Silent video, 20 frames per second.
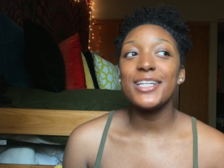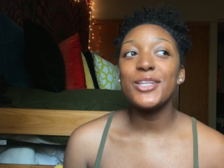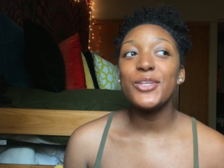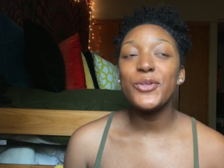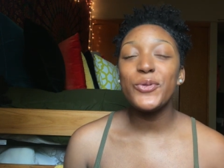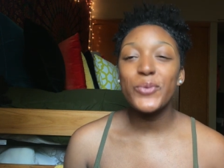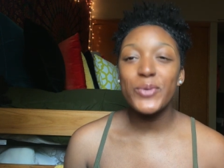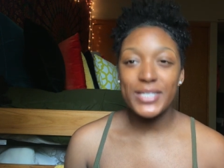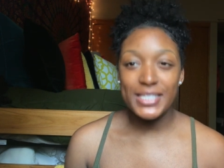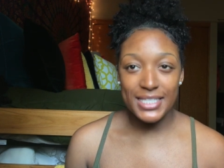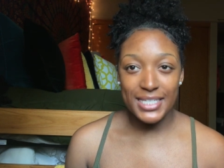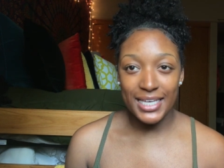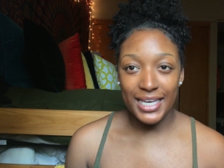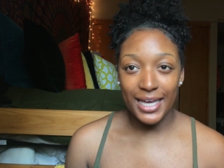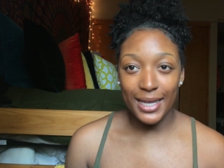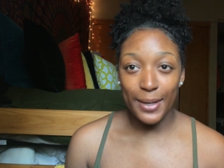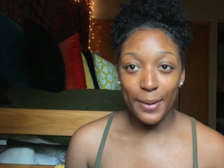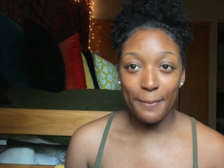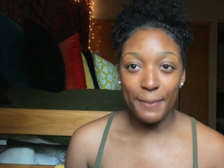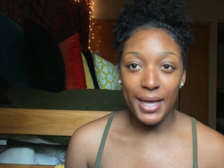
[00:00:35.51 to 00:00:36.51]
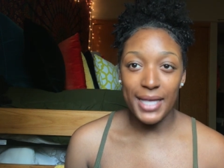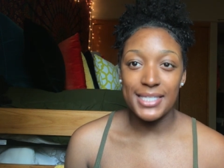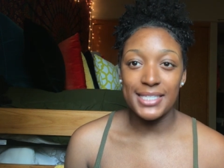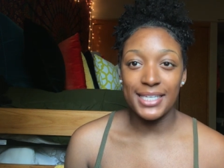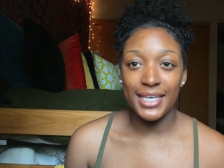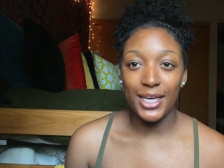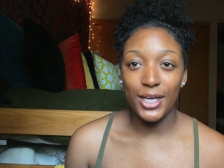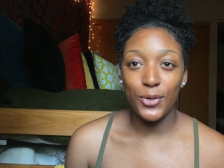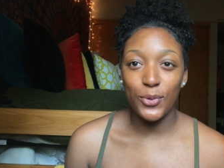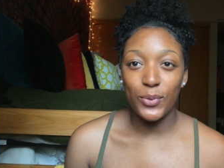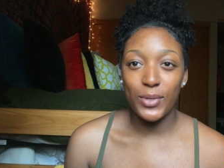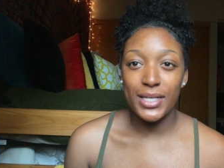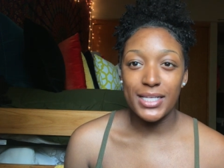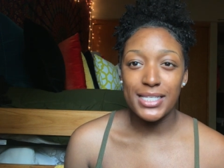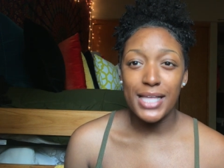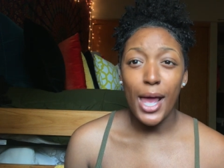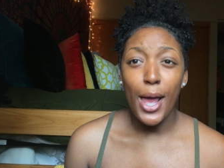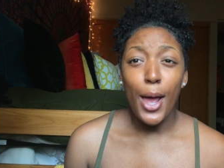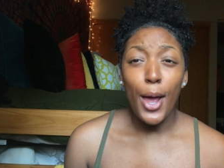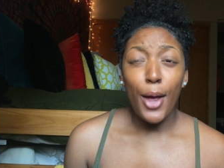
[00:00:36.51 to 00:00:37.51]
in Louisiana my skin
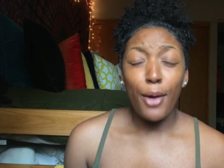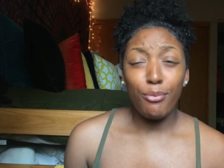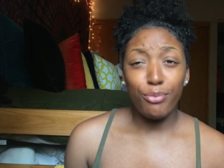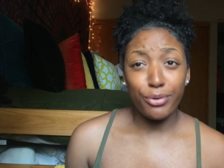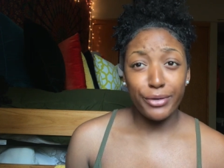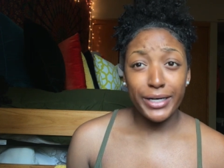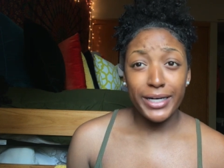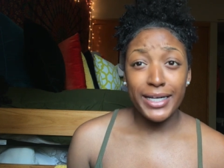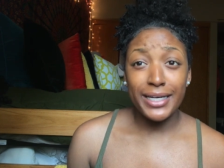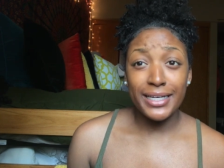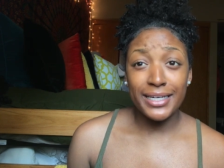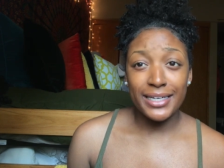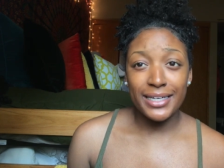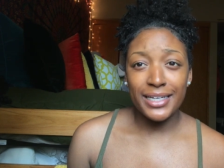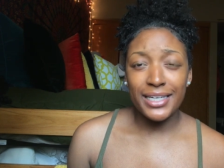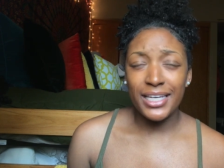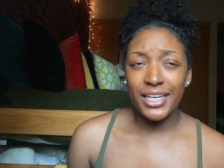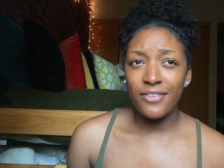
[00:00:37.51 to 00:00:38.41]
was pretty good.